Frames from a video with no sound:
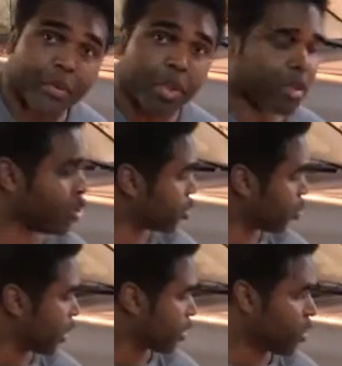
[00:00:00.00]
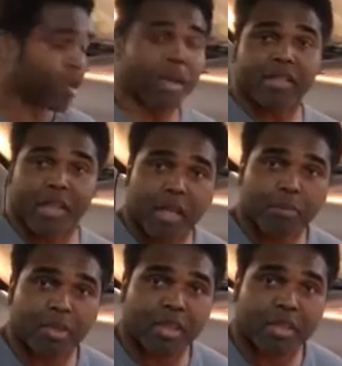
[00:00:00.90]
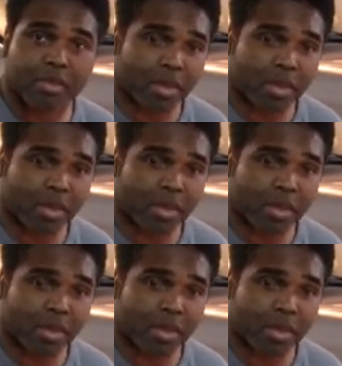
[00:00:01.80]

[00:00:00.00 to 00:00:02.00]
what we're going to do is we're going to talk about the hubs on this